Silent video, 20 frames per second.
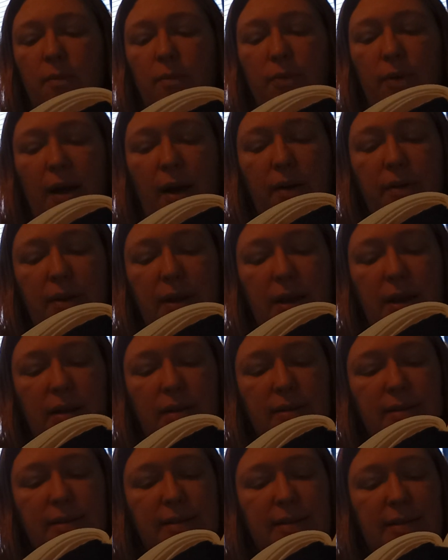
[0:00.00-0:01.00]
Browning
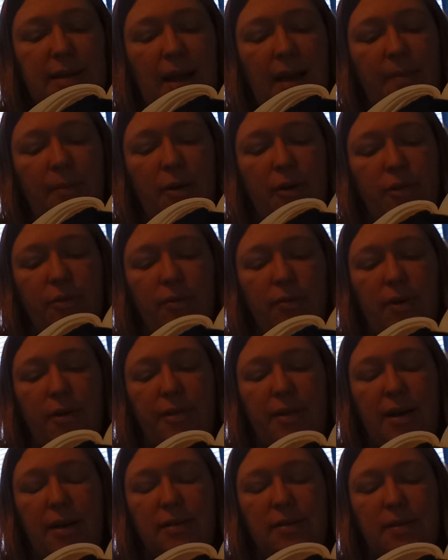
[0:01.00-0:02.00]
could stammer through
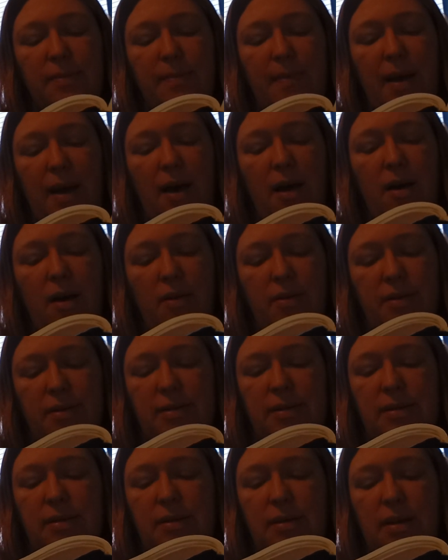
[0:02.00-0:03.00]
1,000
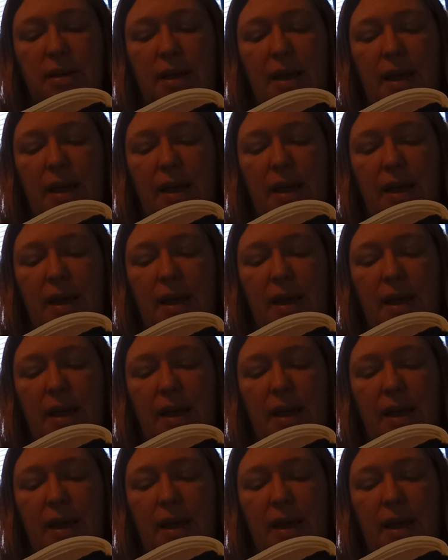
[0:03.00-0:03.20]
mouths.